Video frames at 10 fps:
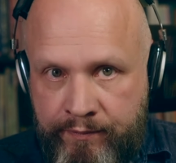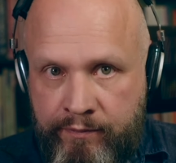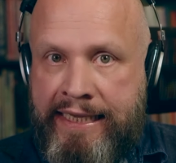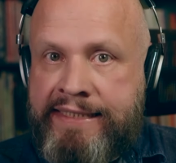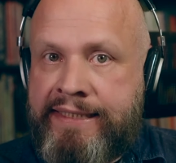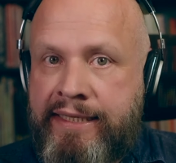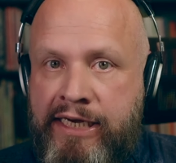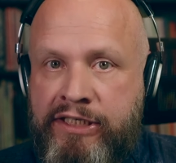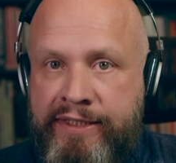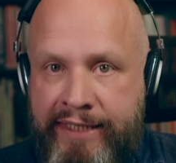The
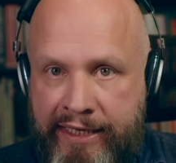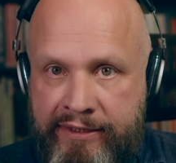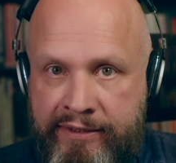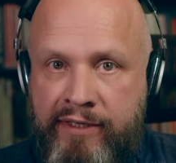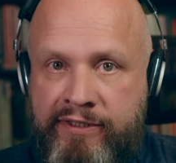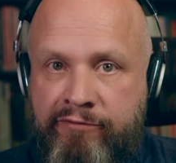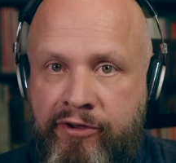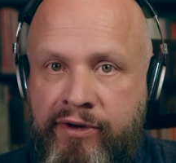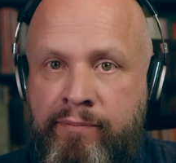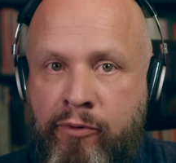installation date is a
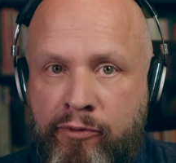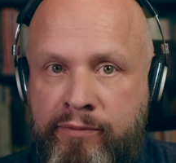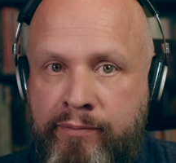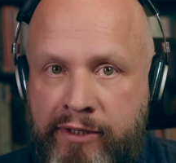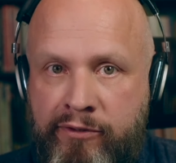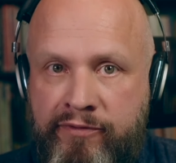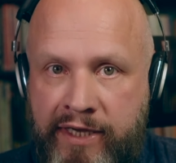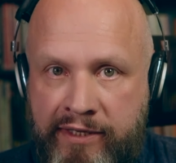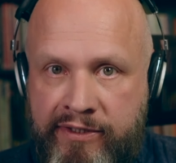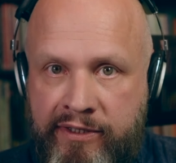very important bit of
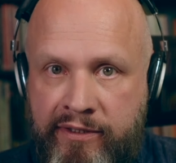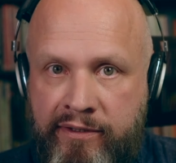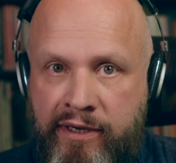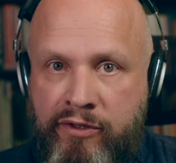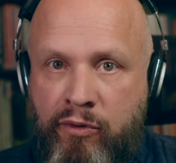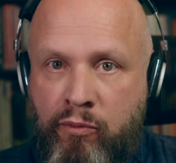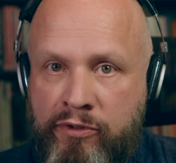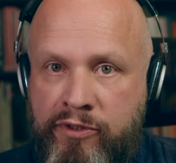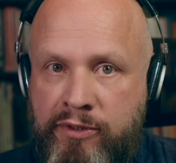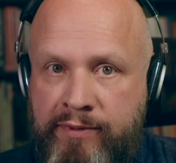data, and you
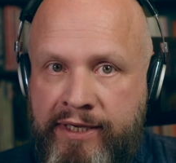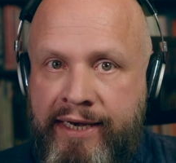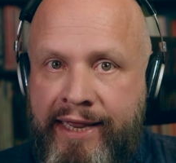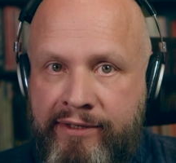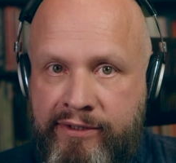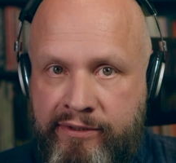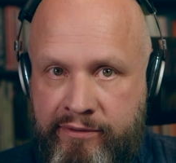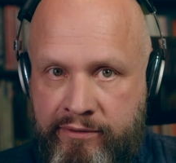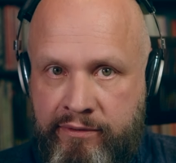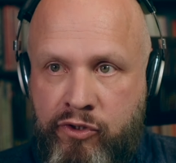want it to be collected.
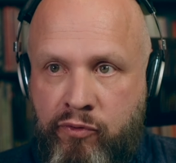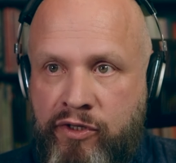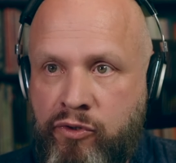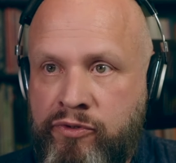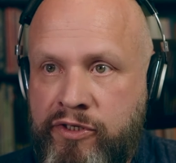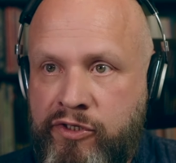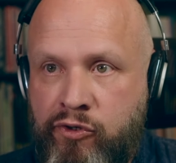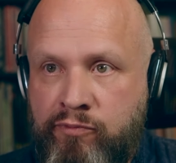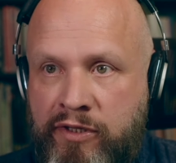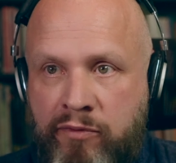So they don't
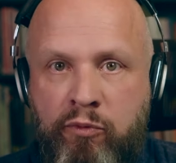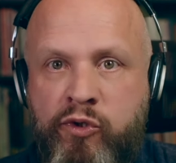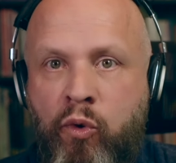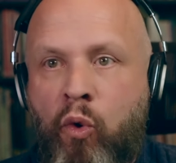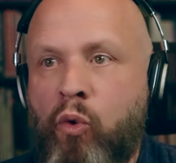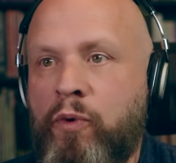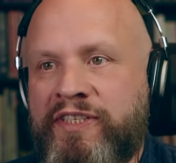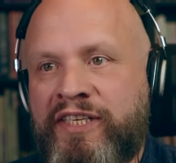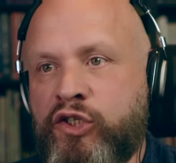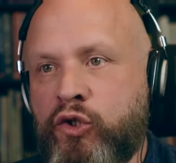assume that it was
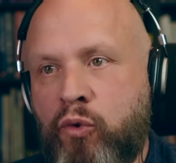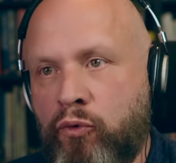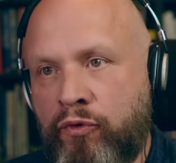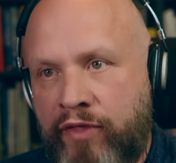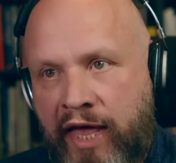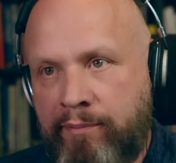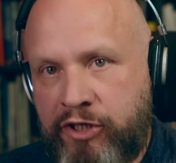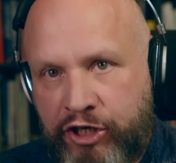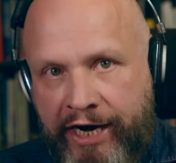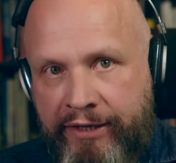always installed on that
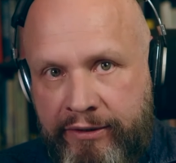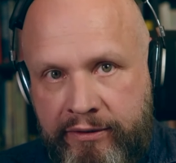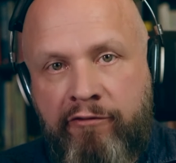machine.